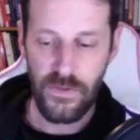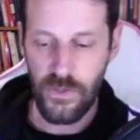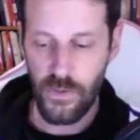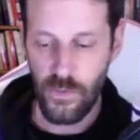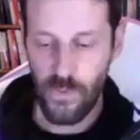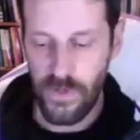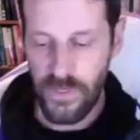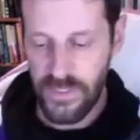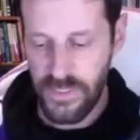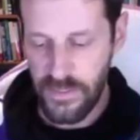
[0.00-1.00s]
to
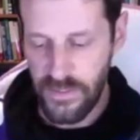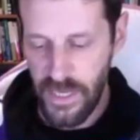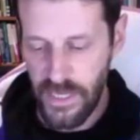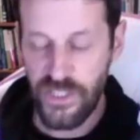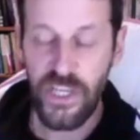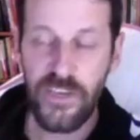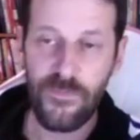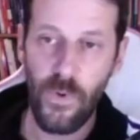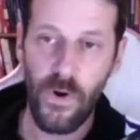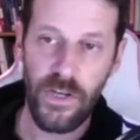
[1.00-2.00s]
achieve
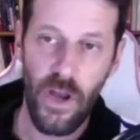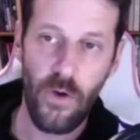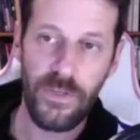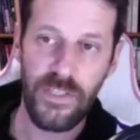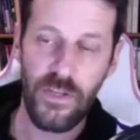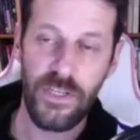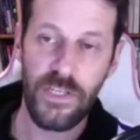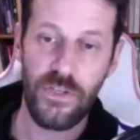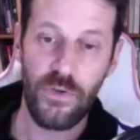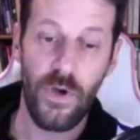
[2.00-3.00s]
more, you're always
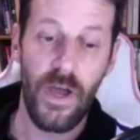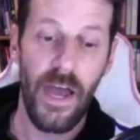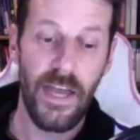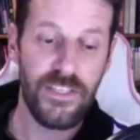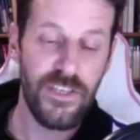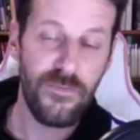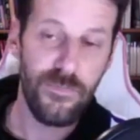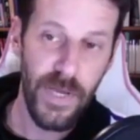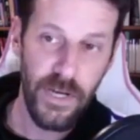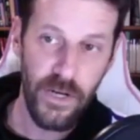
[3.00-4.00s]
looking to achieve
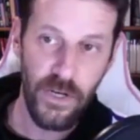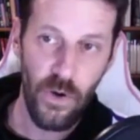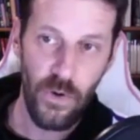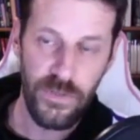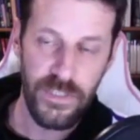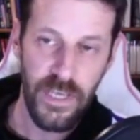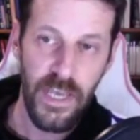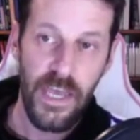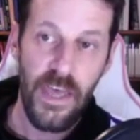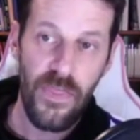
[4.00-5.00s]
bigger goals,
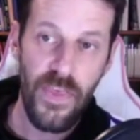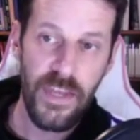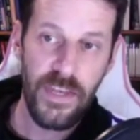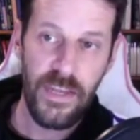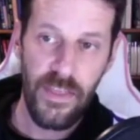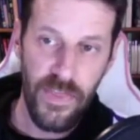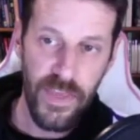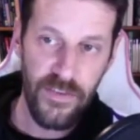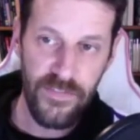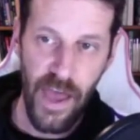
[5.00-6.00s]
then
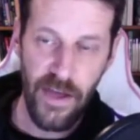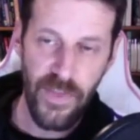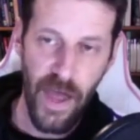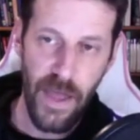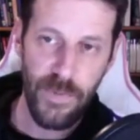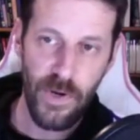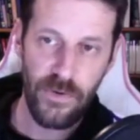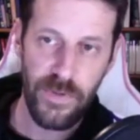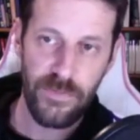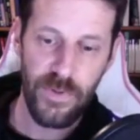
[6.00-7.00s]
think of that in the
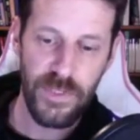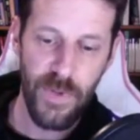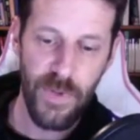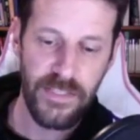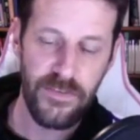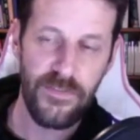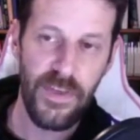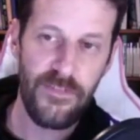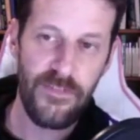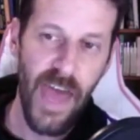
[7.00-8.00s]
hypergamy perspective.
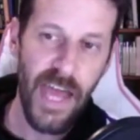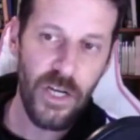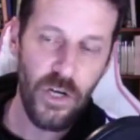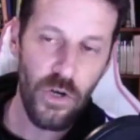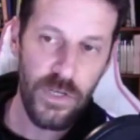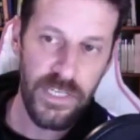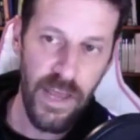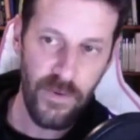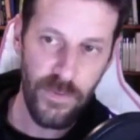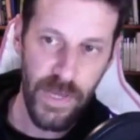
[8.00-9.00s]
If that girl can
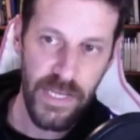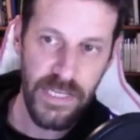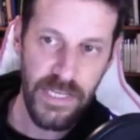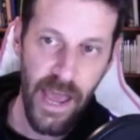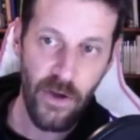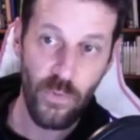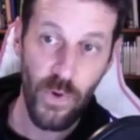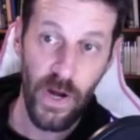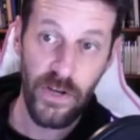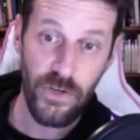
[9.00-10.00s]
never pin down
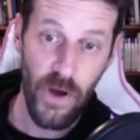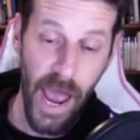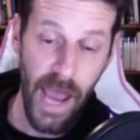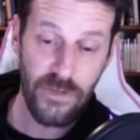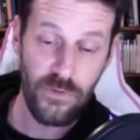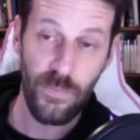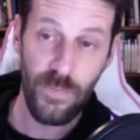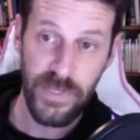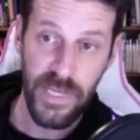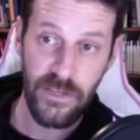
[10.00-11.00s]
where your actual
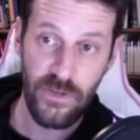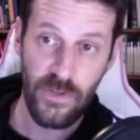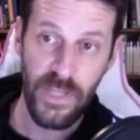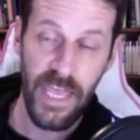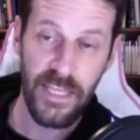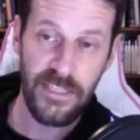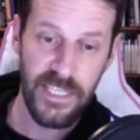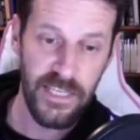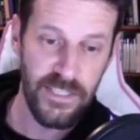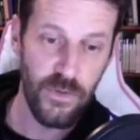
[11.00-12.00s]
potential lands
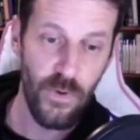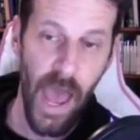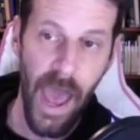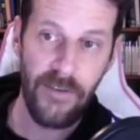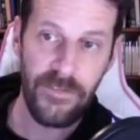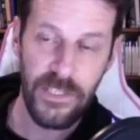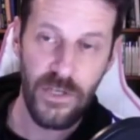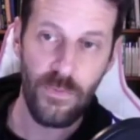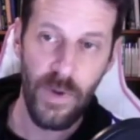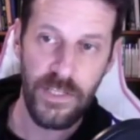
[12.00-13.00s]
cuz you have
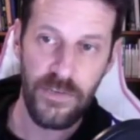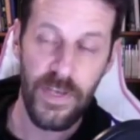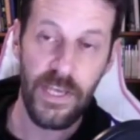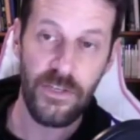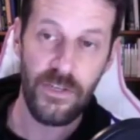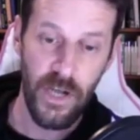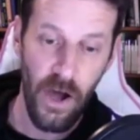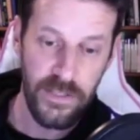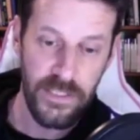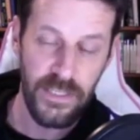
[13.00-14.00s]
so much of it and you're
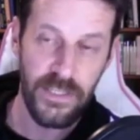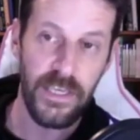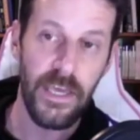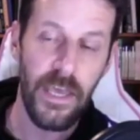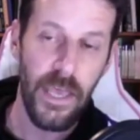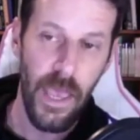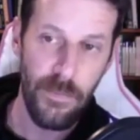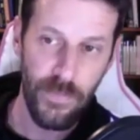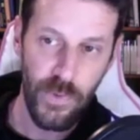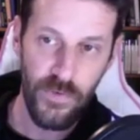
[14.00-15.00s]
constantly
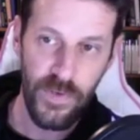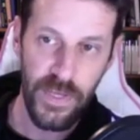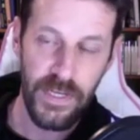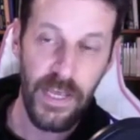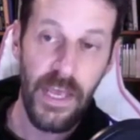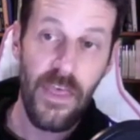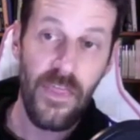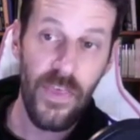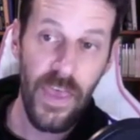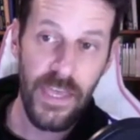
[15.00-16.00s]
improving,
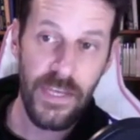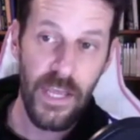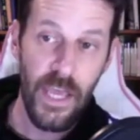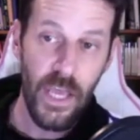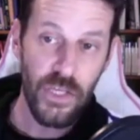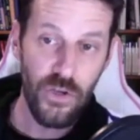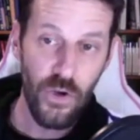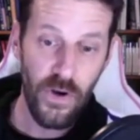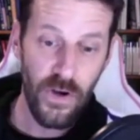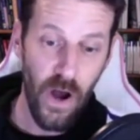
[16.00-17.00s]
then
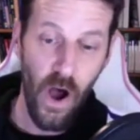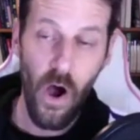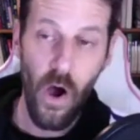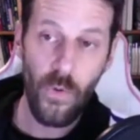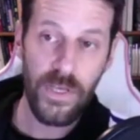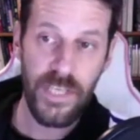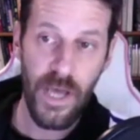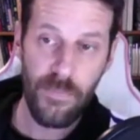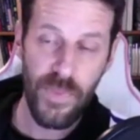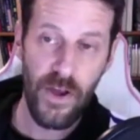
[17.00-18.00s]
you're always
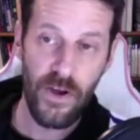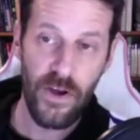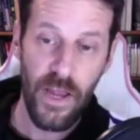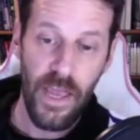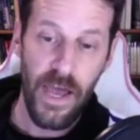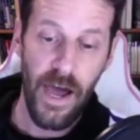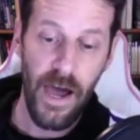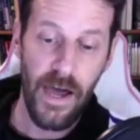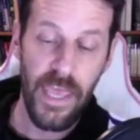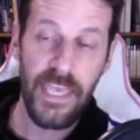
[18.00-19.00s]
up there
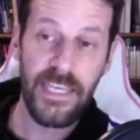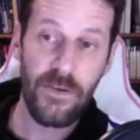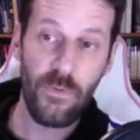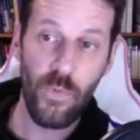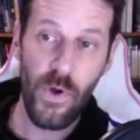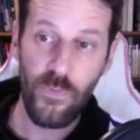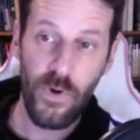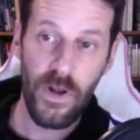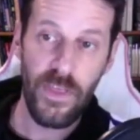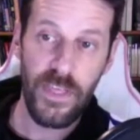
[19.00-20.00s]
uh, it, with
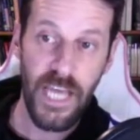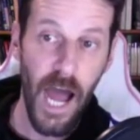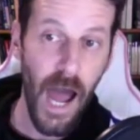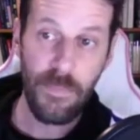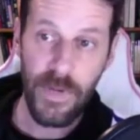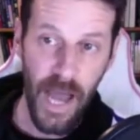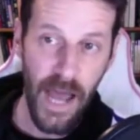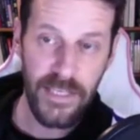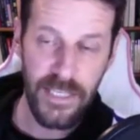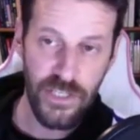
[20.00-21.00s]
one of the top
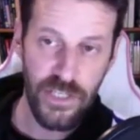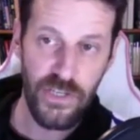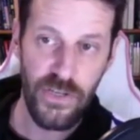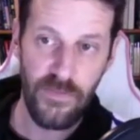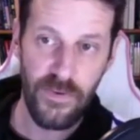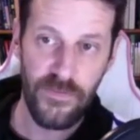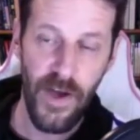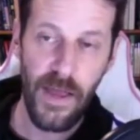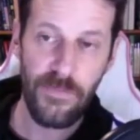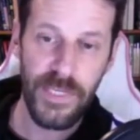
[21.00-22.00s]
guys that she could ever
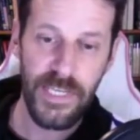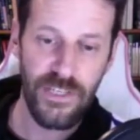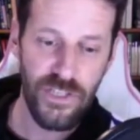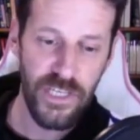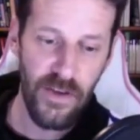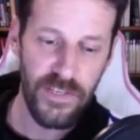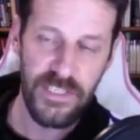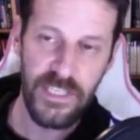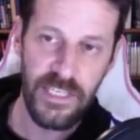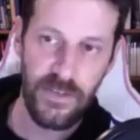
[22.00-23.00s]
find because she never
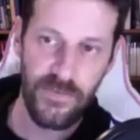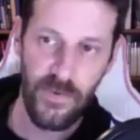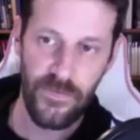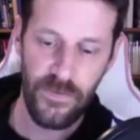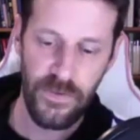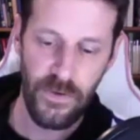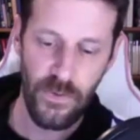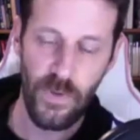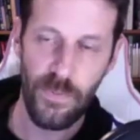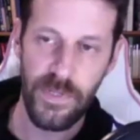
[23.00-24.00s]
sees your full, your
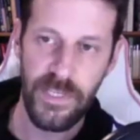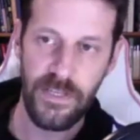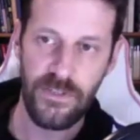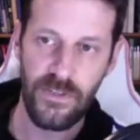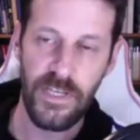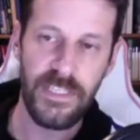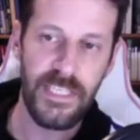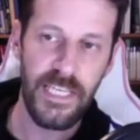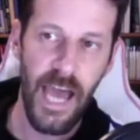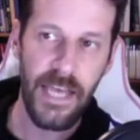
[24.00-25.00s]
real potential. It's
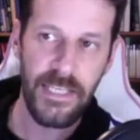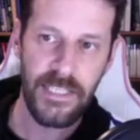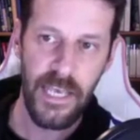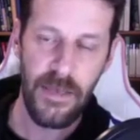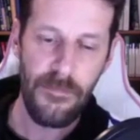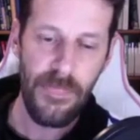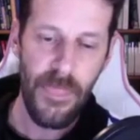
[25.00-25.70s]
the guys that